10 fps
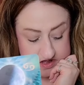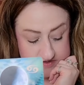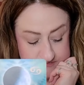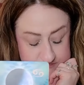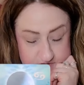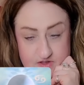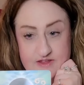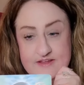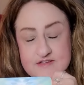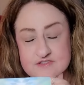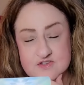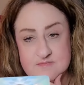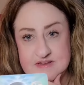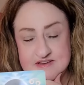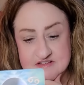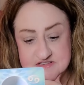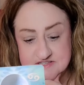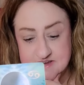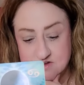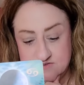I feel like it's going to be
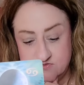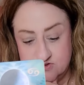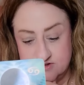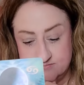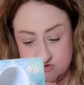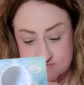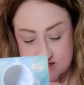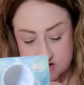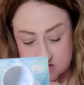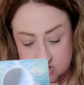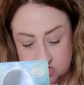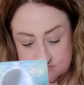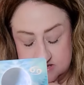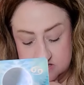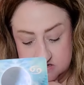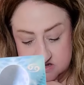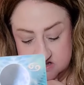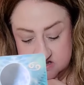necessary for you to pull back a little bit.